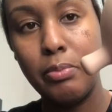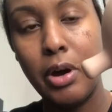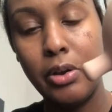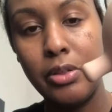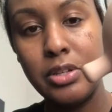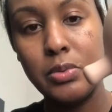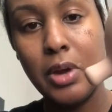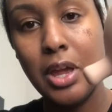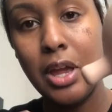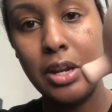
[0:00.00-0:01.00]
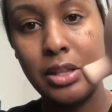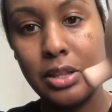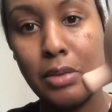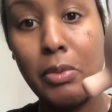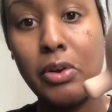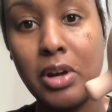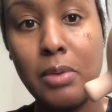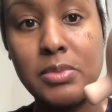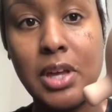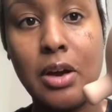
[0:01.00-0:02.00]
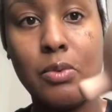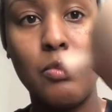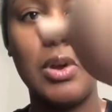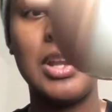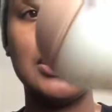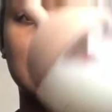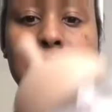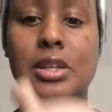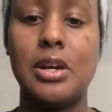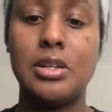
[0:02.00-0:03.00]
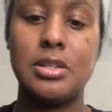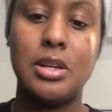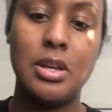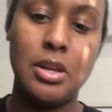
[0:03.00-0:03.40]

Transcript: bottle this way and the milk comes out when it's sucked.